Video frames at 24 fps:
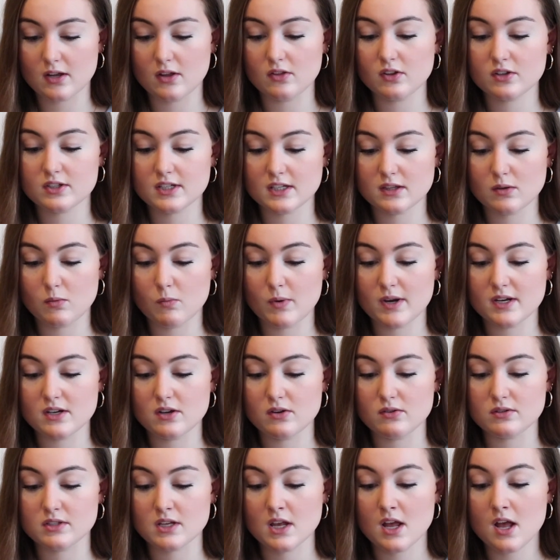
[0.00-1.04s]
It looks like the
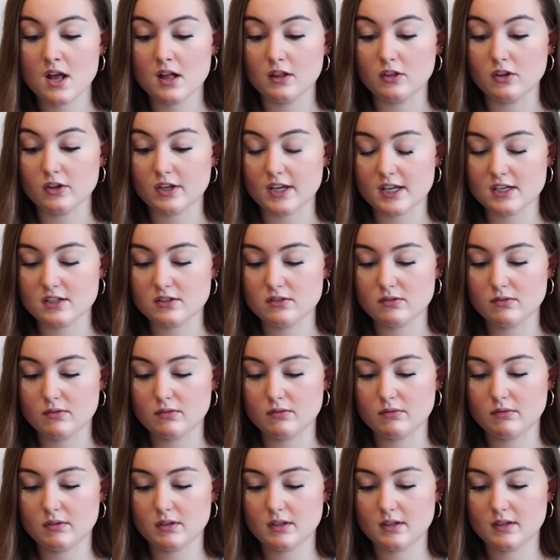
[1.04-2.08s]
windows look
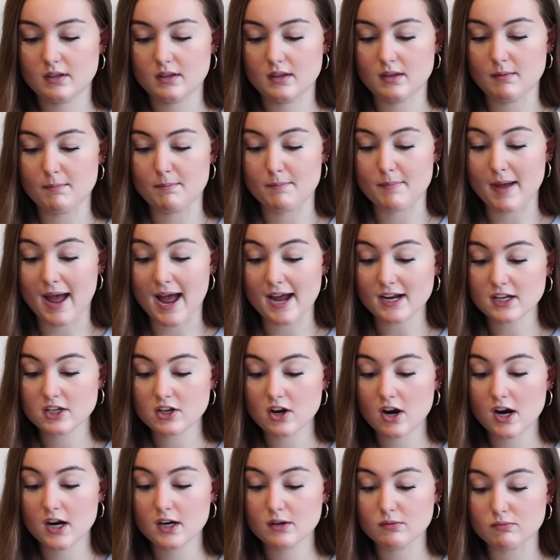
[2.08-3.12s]
into the
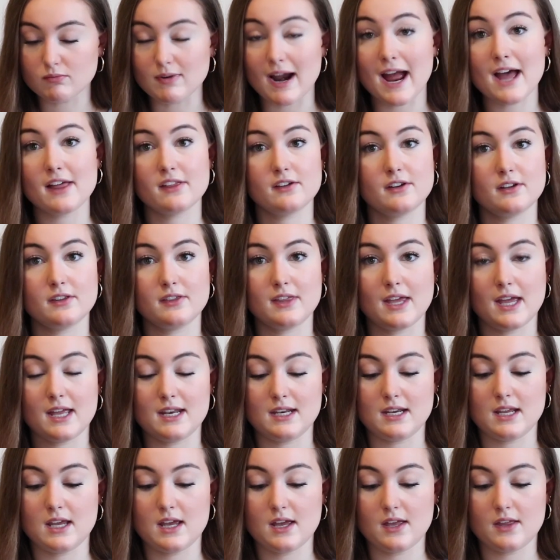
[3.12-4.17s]
backyard rather
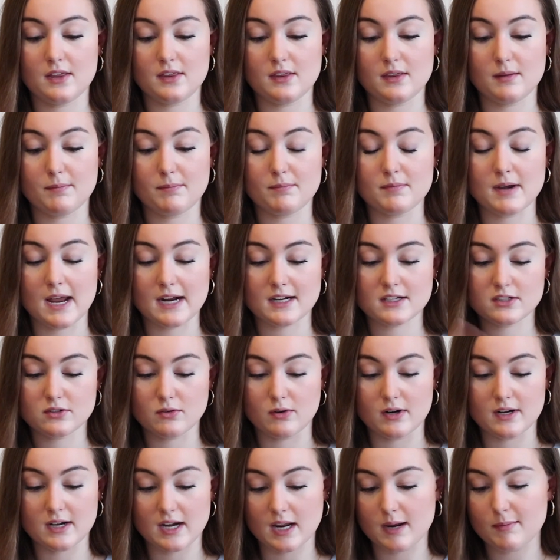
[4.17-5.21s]
than the next
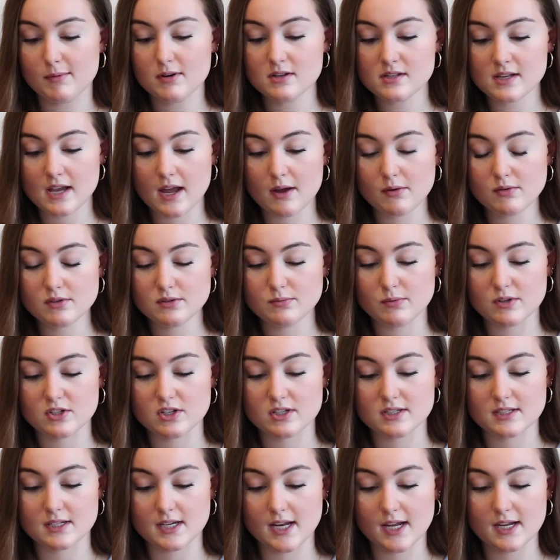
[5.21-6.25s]
door neighbor's house, which
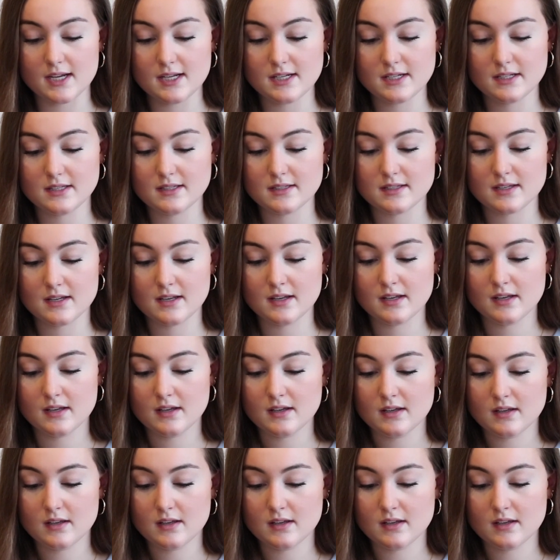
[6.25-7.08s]
is nice.